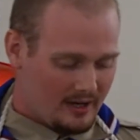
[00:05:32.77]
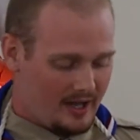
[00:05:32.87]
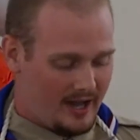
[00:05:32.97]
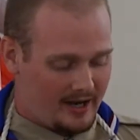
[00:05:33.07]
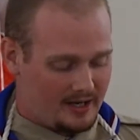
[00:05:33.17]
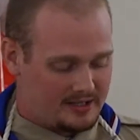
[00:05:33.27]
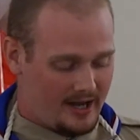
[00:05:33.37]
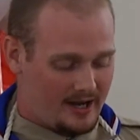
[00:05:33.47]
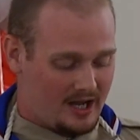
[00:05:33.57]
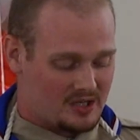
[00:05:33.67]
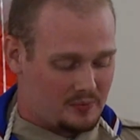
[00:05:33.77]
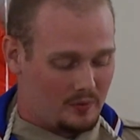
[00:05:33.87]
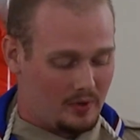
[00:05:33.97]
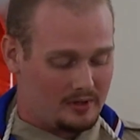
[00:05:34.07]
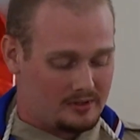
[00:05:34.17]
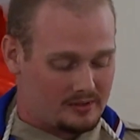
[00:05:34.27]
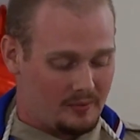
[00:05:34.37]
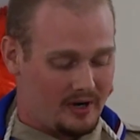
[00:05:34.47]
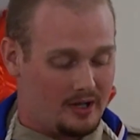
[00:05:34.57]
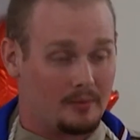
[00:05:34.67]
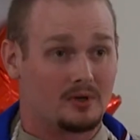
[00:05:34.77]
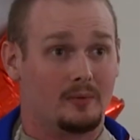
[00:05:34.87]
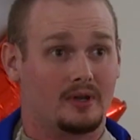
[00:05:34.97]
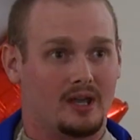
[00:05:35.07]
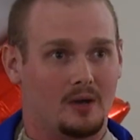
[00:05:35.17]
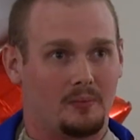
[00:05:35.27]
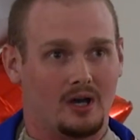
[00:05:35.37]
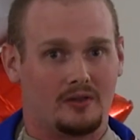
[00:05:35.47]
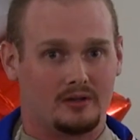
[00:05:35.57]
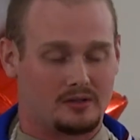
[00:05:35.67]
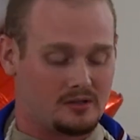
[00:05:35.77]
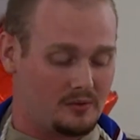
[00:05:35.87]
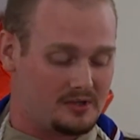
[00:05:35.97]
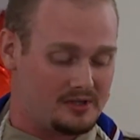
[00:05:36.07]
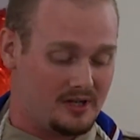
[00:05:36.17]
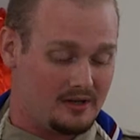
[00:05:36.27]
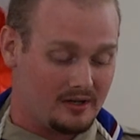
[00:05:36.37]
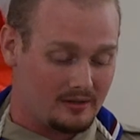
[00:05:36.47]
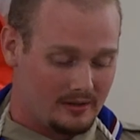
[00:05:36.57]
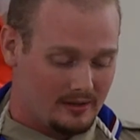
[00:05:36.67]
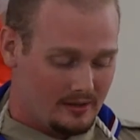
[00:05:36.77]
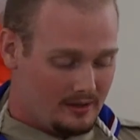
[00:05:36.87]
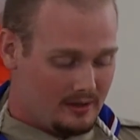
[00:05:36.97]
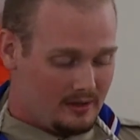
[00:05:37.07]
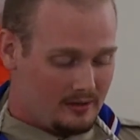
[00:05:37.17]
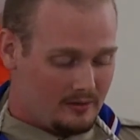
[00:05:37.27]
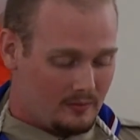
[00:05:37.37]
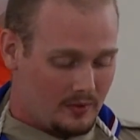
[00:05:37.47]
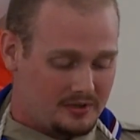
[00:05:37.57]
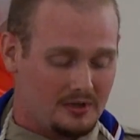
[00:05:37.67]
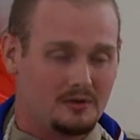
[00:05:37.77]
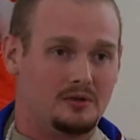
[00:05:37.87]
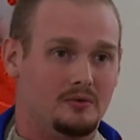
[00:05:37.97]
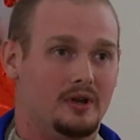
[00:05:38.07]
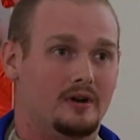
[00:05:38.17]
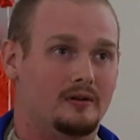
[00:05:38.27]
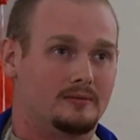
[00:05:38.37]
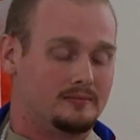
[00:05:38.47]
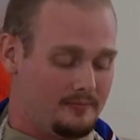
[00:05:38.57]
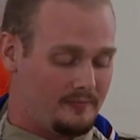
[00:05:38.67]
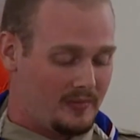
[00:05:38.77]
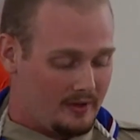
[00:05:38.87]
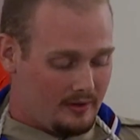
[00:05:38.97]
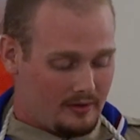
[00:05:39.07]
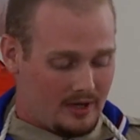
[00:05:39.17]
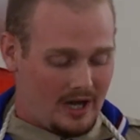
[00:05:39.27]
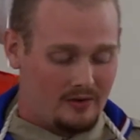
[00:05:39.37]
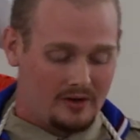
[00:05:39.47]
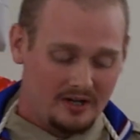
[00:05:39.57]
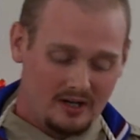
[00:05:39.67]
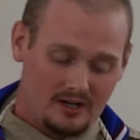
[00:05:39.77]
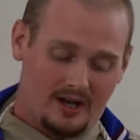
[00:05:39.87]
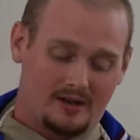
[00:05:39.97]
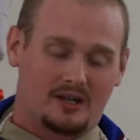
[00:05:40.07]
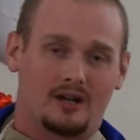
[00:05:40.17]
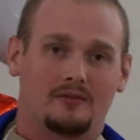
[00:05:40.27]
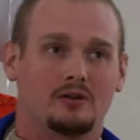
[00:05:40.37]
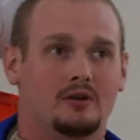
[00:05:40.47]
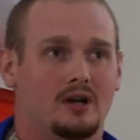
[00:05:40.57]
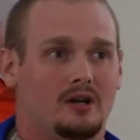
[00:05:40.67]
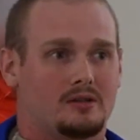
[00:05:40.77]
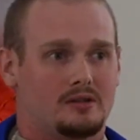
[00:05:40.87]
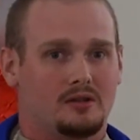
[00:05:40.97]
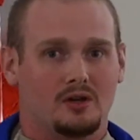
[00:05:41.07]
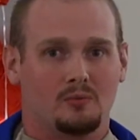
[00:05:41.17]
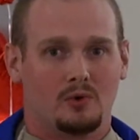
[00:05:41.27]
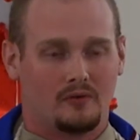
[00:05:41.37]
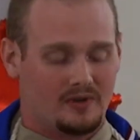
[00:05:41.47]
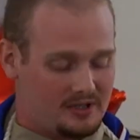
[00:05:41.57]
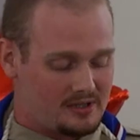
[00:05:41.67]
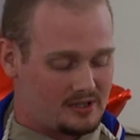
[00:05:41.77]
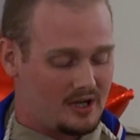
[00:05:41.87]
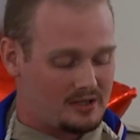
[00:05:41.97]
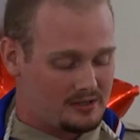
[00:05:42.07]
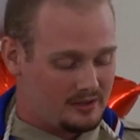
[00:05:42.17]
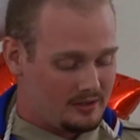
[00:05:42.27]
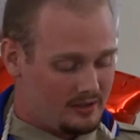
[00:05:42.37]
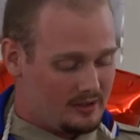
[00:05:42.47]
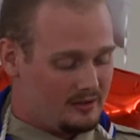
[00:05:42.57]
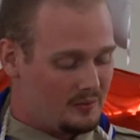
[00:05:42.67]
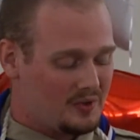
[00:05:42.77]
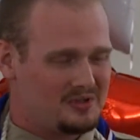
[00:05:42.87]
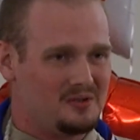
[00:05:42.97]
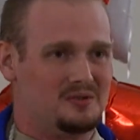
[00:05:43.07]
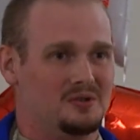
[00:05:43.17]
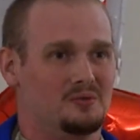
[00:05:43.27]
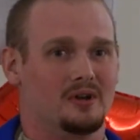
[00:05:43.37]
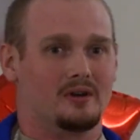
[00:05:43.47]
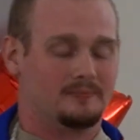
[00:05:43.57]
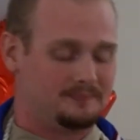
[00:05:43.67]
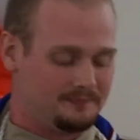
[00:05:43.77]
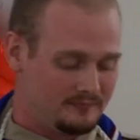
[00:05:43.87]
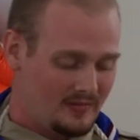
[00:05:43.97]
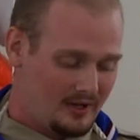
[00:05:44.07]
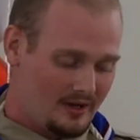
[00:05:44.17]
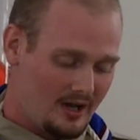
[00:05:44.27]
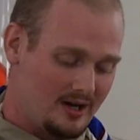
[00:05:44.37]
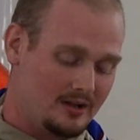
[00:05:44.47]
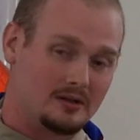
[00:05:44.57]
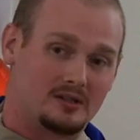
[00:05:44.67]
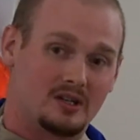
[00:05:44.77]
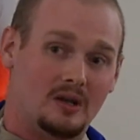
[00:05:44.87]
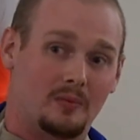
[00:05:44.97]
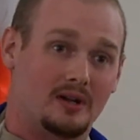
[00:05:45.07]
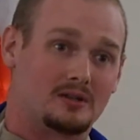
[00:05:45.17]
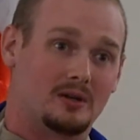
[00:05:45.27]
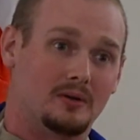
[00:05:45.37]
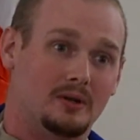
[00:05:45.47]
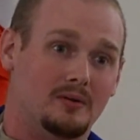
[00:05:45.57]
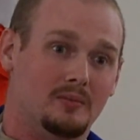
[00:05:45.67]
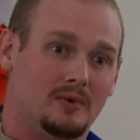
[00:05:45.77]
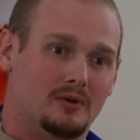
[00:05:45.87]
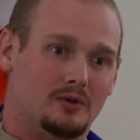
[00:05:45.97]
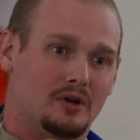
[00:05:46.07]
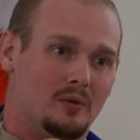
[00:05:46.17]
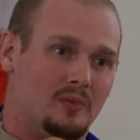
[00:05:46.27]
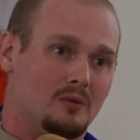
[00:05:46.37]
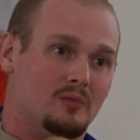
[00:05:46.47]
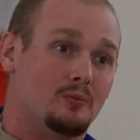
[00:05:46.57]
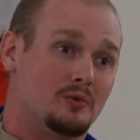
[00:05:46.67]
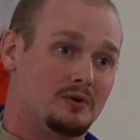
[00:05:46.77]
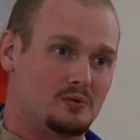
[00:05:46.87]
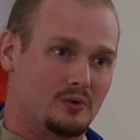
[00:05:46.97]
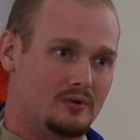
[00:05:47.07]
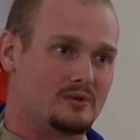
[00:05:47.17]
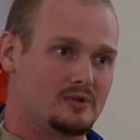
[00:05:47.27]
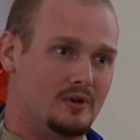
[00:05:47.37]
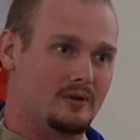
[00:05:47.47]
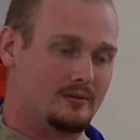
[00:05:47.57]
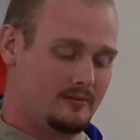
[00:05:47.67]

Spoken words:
I had a dad ask me once about an upcoming campout that his son was attending, "What do you do there?" However, he didn't ask out of curiosity, though more of a disgusted, "What do you do there?" And I looked at him and I told him, "You're going to make memories with your son."